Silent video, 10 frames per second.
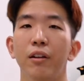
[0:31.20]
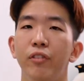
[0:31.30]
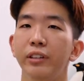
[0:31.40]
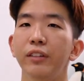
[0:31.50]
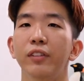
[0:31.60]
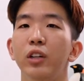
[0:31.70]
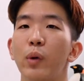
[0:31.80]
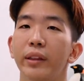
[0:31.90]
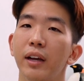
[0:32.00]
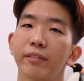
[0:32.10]
First thing first,
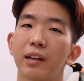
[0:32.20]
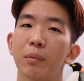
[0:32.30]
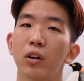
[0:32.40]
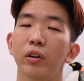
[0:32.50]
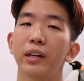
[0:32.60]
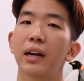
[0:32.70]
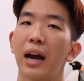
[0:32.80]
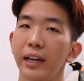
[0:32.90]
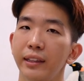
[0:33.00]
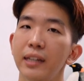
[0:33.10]
when I think of summer clothing,
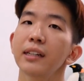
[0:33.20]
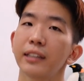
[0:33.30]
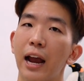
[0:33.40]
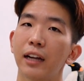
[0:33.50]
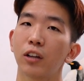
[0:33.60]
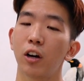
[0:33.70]
I think tank